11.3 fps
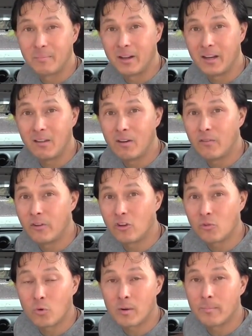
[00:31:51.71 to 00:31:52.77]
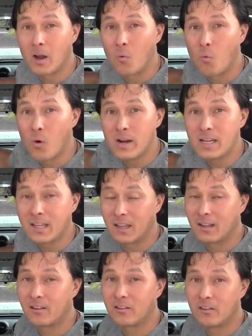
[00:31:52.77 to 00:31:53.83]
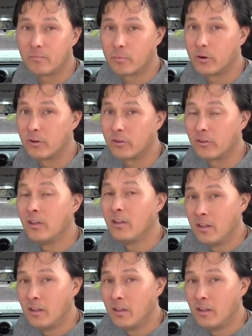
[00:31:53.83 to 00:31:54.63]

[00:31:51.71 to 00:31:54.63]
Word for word: but even if you just want to buy one case of produce,